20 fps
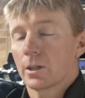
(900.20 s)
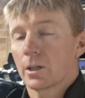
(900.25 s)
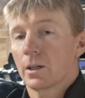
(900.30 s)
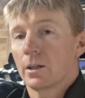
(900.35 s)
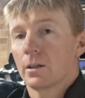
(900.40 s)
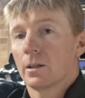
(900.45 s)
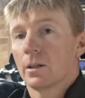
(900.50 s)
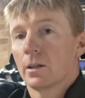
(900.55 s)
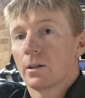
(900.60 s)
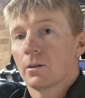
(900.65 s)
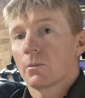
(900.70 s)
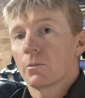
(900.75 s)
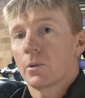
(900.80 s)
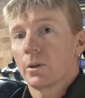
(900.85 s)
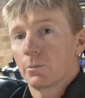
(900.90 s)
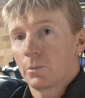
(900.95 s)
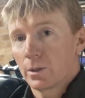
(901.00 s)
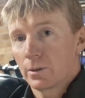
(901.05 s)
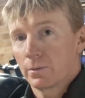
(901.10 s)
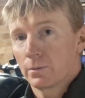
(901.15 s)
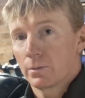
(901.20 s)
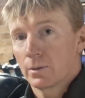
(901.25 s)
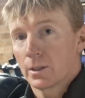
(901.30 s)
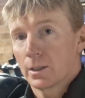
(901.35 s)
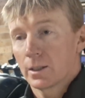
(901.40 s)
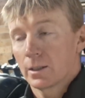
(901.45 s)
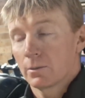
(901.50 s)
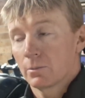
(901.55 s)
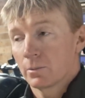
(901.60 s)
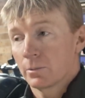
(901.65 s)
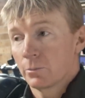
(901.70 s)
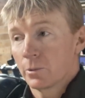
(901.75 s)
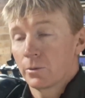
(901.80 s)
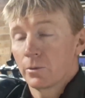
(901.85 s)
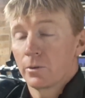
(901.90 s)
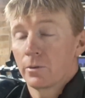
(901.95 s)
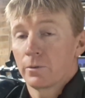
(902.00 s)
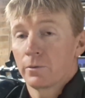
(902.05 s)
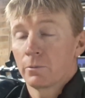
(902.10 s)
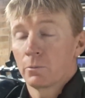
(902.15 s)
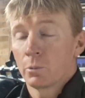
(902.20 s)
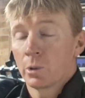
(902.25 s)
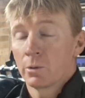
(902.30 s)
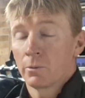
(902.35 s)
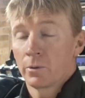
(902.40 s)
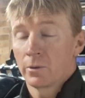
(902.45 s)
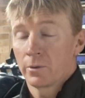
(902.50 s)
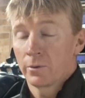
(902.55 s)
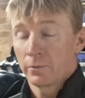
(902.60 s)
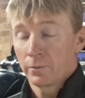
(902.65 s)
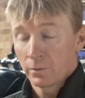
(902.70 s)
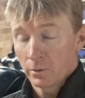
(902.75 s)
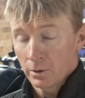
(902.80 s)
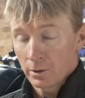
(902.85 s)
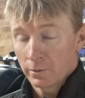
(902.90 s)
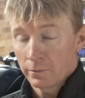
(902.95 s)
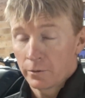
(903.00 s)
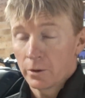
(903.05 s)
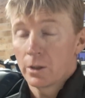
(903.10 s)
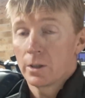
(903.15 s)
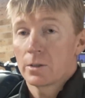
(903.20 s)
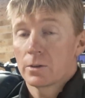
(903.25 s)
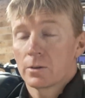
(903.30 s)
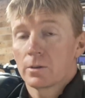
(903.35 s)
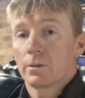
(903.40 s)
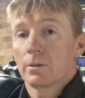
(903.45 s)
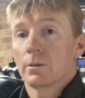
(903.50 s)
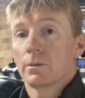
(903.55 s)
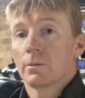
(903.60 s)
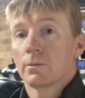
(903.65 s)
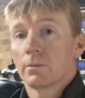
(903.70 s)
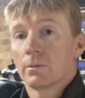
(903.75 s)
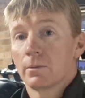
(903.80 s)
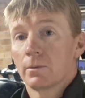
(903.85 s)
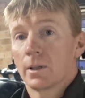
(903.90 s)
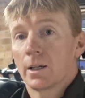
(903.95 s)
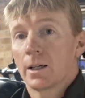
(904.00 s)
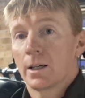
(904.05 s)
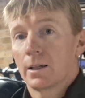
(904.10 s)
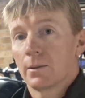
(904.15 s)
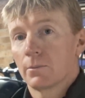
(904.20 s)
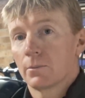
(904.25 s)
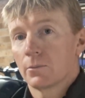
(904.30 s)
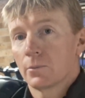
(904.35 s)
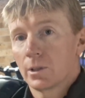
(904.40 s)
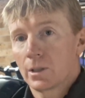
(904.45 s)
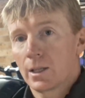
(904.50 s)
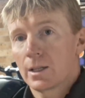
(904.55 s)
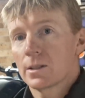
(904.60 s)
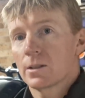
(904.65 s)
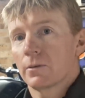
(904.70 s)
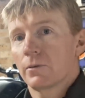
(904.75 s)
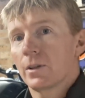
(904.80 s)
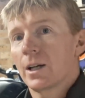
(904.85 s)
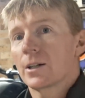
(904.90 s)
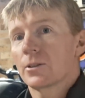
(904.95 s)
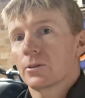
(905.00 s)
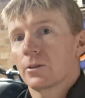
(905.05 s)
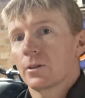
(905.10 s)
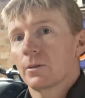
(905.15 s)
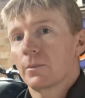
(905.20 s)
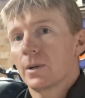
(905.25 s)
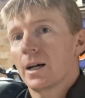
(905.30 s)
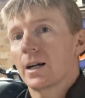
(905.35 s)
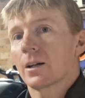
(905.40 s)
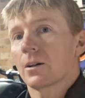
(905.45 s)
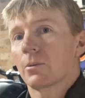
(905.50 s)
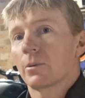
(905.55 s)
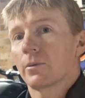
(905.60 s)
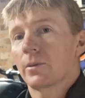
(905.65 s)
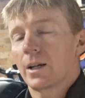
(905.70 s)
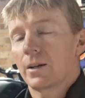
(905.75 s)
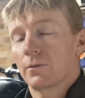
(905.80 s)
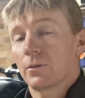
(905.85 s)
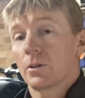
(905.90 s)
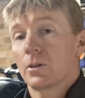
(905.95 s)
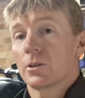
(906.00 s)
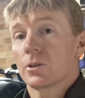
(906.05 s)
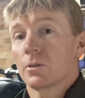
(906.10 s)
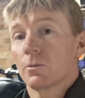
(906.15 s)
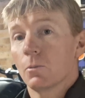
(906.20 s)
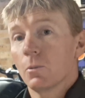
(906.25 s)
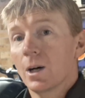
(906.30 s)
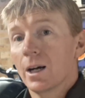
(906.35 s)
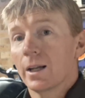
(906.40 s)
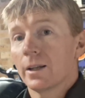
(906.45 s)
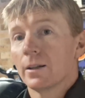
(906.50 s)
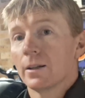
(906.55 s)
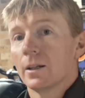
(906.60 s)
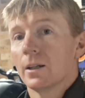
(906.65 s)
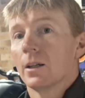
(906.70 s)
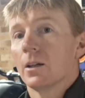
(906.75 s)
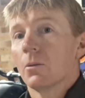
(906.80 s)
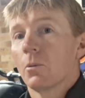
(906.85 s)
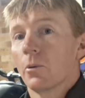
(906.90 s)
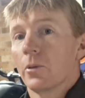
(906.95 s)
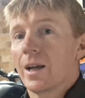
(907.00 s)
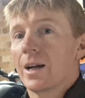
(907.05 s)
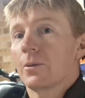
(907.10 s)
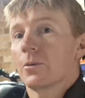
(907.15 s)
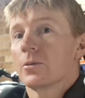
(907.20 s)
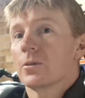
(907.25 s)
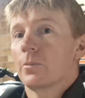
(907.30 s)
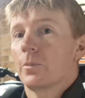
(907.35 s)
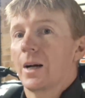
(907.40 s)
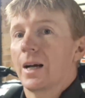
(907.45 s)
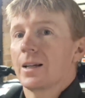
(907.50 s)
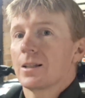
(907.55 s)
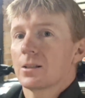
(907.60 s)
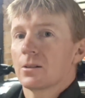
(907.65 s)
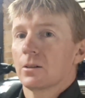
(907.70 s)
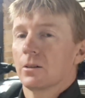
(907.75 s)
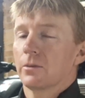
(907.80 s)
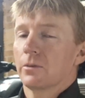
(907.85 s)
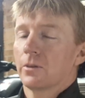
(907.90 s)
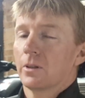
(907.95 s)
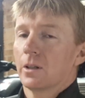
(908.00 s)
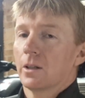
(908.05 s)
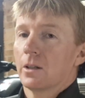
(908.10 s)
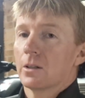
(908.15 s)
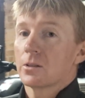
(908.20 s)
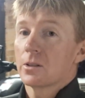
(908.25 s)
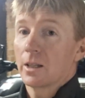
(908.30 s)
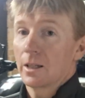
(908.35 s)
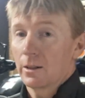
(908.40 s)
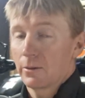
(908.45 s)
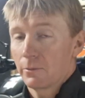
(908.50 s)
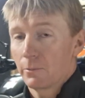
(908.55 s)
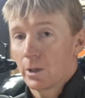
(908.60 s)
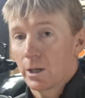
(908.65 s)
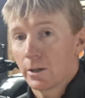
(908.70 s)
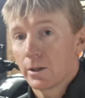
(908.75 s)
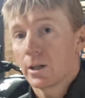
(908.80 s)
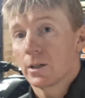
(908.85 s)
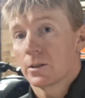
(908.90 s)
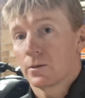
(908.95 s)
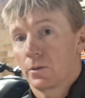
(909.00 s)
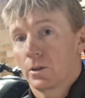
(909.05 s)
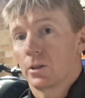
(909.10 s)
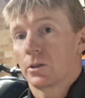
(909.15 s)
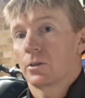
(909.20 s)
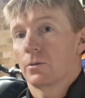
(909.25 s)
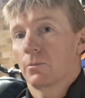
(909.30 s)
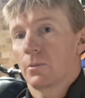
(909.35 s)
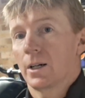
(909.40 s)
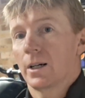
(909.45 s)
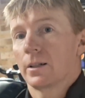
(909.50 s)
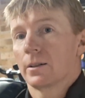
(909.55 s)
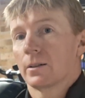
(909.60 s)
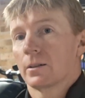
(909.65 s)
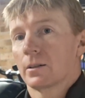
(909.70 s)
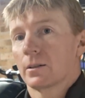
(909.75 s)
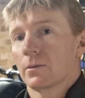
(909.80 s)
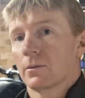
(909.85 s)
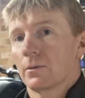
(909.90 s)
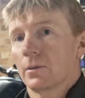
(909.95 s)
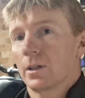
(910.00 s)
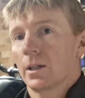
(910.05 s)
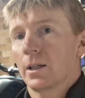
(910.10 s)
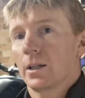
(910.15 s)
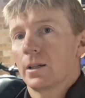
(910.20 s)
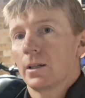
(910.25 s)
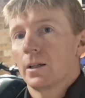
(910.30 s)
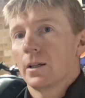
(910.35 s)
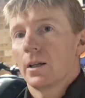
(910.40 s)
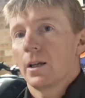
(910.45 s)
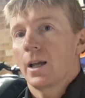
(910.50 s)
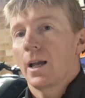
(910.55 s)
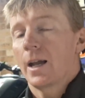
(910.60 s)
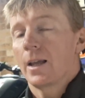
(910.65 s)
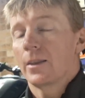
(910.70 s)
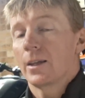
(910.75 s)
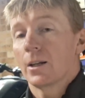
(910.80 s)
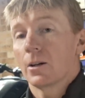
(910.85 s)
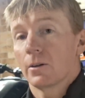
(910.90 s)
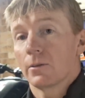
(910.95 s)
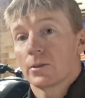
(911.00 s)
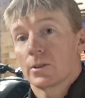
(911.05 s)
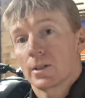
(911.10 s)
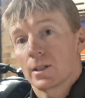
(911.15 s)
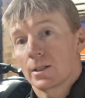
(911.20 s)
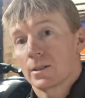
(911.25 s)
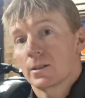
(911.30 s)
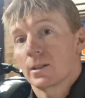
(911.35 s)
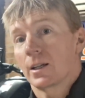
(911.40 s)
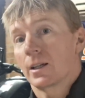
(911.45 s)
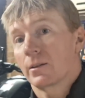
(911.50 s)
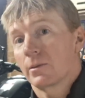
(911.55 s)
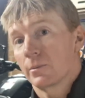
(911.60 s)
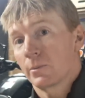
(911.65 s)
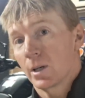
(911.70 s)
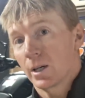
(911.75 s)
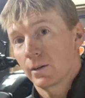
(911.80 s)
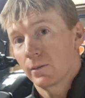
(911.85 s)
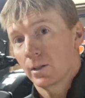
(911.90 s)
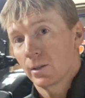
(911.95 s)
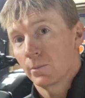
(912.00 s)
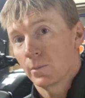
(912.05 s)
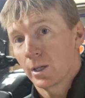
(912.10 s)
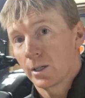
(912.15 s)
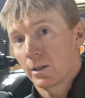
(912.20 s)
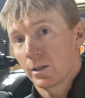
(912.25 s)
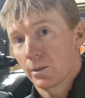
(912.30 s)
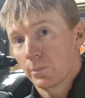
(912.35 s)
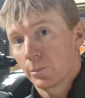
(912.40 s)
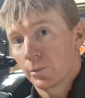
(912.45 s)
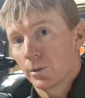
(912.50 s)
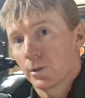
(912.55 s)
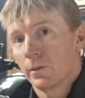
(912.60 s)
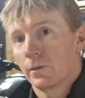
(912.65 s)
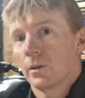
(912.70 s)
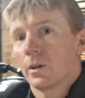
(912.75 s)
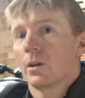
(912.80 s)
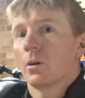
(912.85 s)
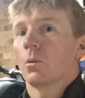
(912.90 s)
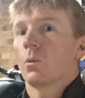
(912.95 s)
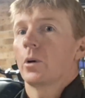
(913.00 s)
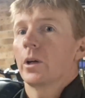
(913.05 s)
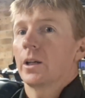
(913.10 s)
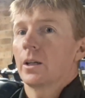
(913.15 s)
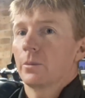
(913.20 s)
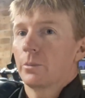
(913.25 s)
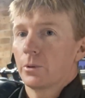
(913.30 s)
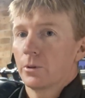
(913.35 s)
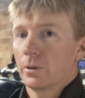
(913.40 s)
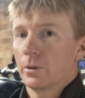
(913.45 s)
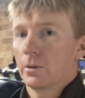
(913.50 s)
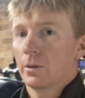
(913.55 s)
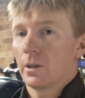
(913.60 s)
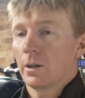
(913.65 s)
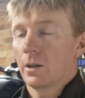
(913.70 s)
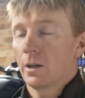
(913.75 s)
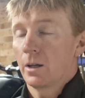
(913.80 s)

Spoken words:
ago, when we were the first to release a flash on the market with our version 1, well, that was based off Cfmoto's version 1, right? And then obviously Cfmoto improved, we improved,